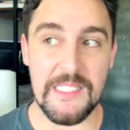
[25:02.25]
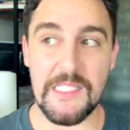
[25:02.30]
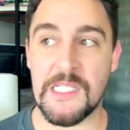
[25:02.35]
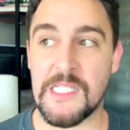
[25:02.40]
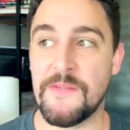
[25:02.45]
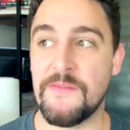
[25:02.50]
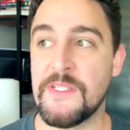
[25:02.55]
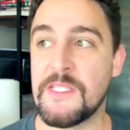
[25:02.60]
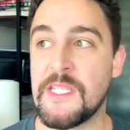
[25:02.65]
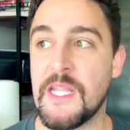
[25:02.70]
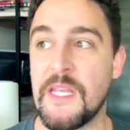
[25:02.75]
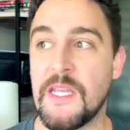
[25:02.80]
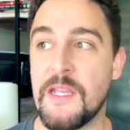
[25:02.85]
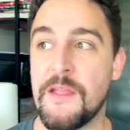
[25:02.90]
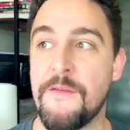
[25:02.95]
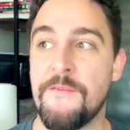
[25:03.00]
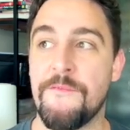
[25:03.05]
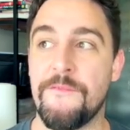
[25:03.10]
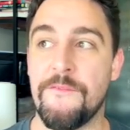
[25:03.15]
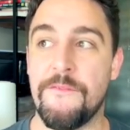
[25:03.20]
Steve is
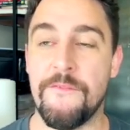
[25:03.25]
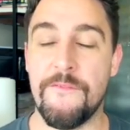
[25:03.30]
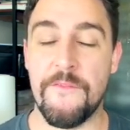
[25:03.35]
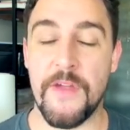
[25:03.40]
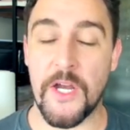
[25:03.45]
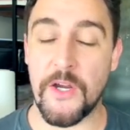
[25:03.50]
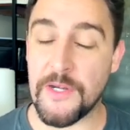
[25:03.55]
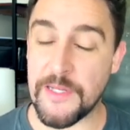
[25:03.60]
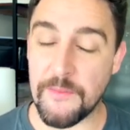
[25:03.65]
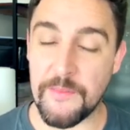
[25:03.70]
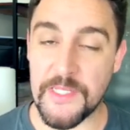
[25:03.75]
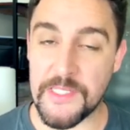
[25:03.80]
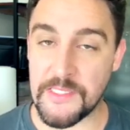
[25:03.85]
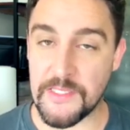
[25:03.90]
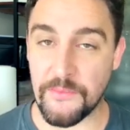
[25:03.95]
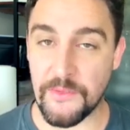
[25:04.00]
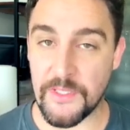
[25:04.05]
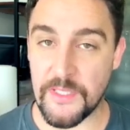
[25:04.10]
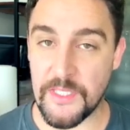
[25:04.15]
getting very busy with